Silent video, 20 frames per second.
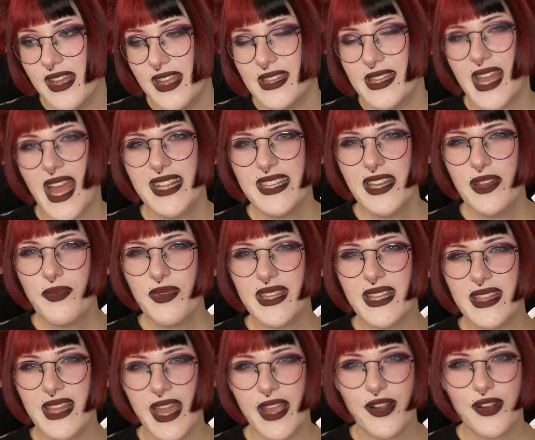like, I didn't really
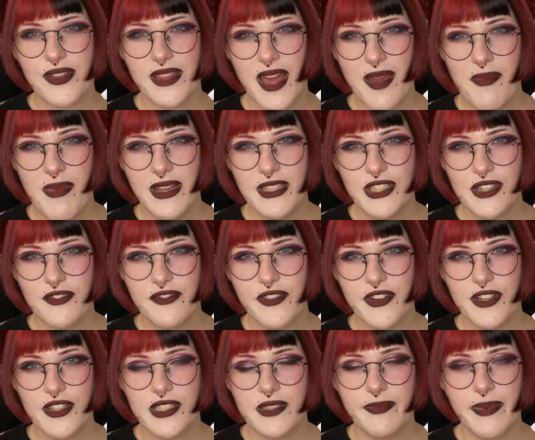like her that much at
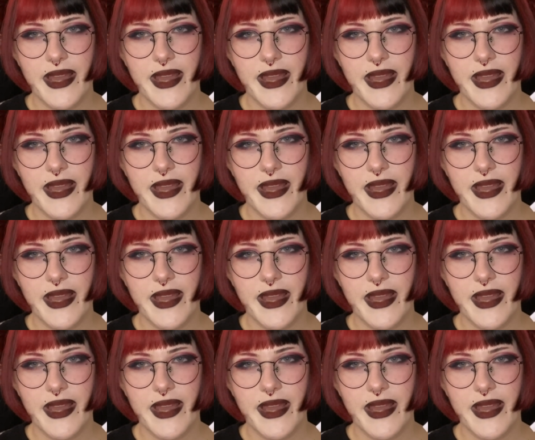first,